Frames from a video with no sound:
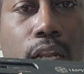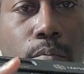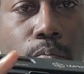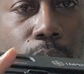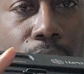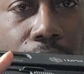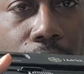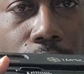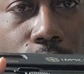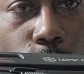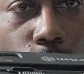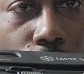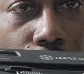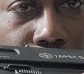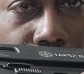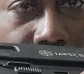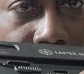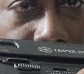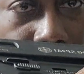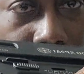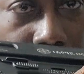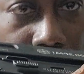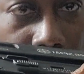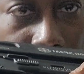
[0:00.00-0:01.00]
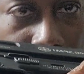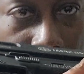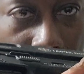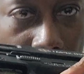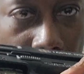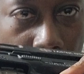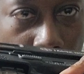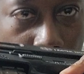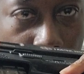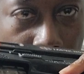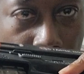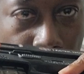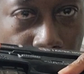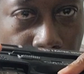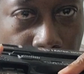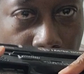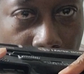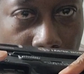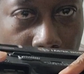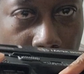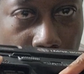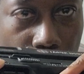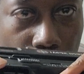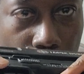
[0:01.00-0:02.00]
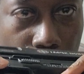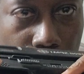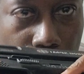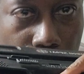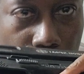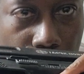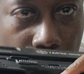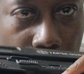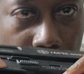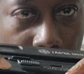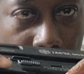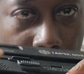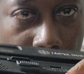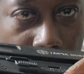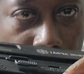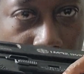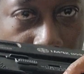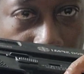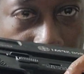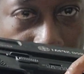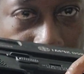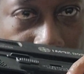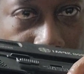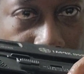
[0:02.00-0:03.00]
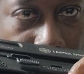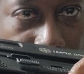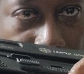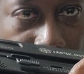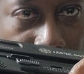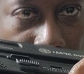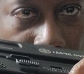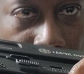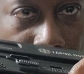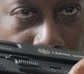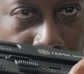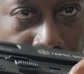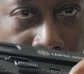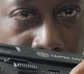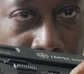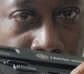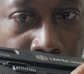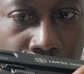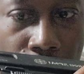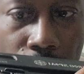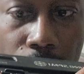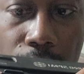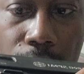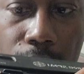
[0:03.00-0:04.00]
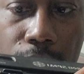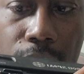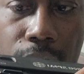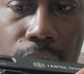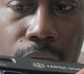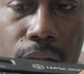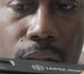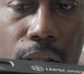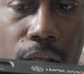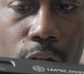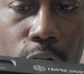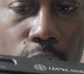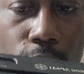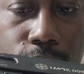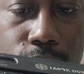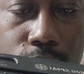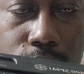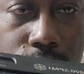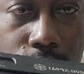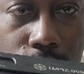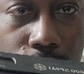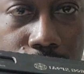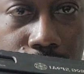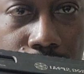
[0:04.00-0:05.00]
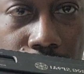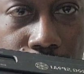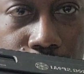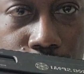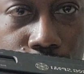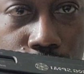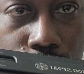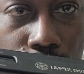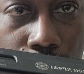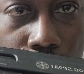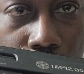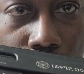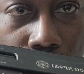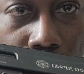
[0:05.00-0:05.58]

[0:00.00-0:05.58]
The magwell has just a little bit of flare on it right there. You guys can see. And again, I love this little texturing